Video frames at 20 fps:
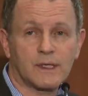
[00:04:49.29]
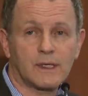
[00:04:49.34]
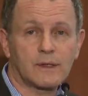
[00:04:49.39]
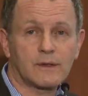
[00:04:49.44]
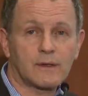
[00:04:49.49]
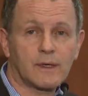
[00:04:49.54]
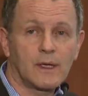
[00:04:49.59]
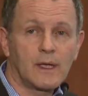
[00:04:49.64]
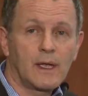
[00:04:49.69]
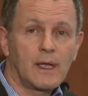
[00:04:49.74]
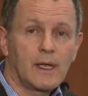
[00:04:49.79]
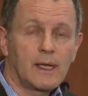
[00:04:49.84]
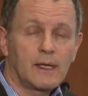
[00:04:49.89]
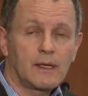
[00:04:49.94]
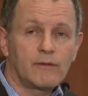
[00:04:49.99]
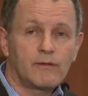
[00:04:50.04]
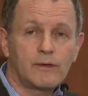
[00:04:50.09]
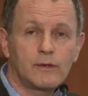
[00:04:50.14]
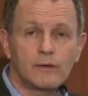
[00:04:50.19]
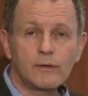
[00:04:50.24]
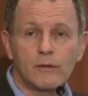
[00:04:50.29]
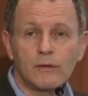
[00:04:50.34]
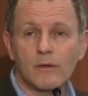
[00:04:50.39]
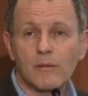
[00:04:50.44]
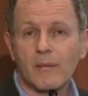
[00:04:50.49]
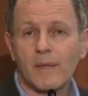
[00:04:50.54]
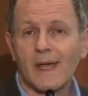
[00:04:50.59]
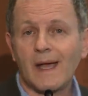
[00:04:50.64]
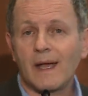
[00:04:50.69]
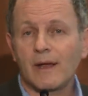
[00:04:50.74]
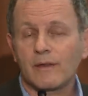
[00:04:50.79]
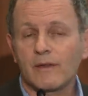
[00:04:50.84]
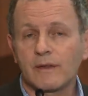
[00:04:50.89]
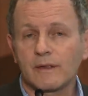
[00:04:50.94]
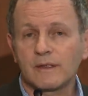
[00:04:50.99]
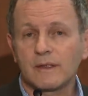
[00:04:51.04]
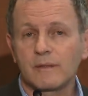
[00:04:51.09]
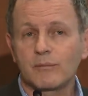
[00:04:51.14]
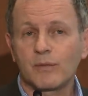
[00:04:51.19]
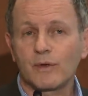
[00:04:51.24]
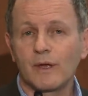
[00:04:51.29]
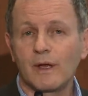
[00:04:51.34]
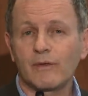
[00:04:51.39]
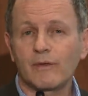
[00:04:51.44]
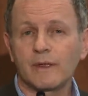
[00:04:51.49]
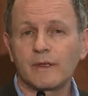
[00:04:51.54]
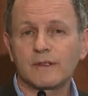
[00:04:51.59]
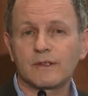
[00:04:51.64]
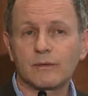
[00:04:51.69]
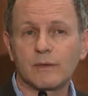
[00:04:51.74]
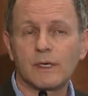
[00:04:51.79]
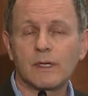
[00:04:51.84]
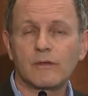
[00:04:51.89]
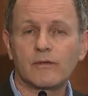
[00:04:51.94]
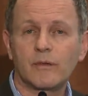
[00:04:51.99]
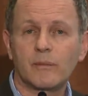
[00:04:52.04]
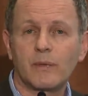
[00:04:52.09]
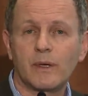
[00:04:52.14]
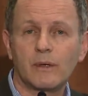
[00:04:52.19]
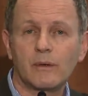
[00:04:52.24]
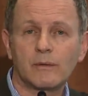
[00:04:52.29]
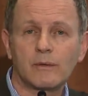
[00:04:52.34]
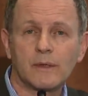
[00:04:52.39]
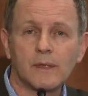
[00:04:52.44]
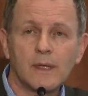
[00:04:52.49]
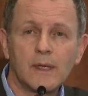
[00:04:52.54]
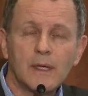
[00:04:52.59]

And if you do the math, a prevalence rate of about